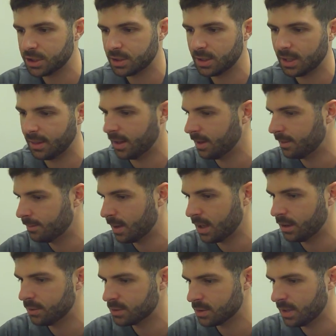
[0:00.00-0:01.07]
and then my
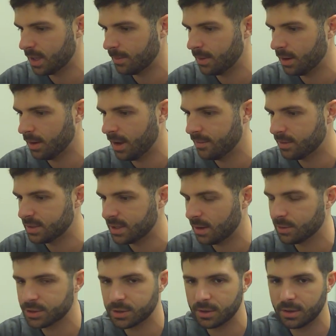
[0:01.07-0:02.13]
username here, Evan
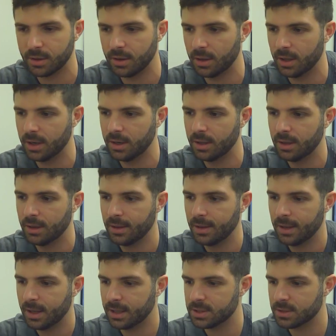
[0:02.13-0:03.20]
Tauscher, on
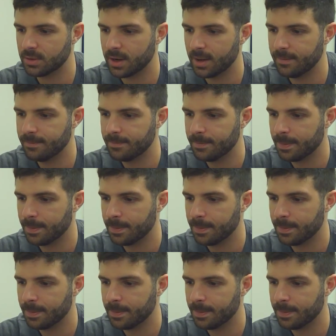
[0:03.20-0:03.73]
Instagram.